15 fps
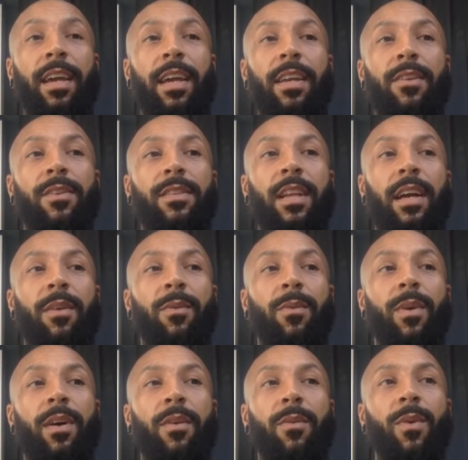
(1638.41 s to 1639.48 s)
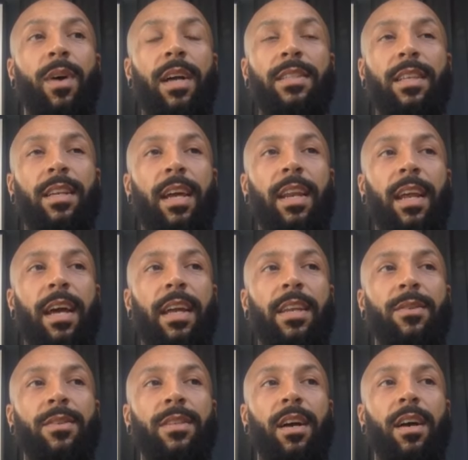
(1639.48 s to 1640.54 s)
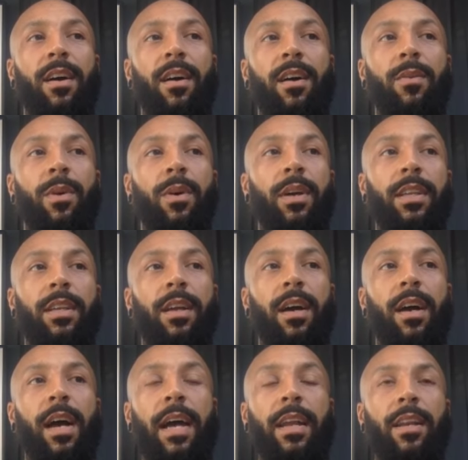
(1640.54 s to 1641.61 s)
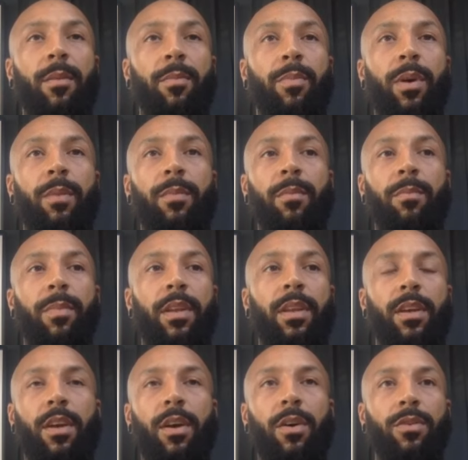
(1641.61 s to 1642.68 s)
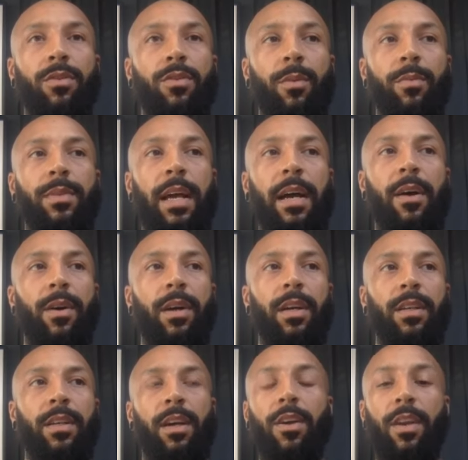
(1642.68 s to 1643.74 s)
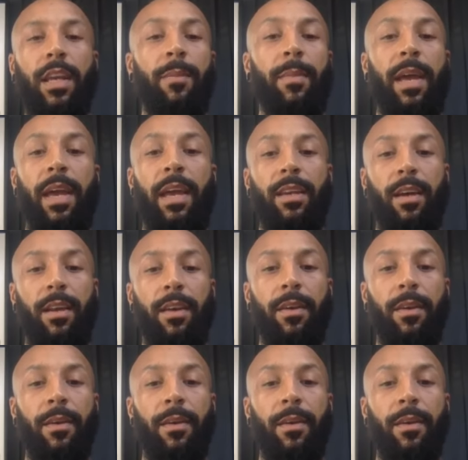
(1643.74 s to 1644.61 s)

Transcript: And he was like, "What? Why is it like that?" And he was like, "Oh, well, I did. I had an appointment, but the girl dropped out, and I couldn't get my hair done."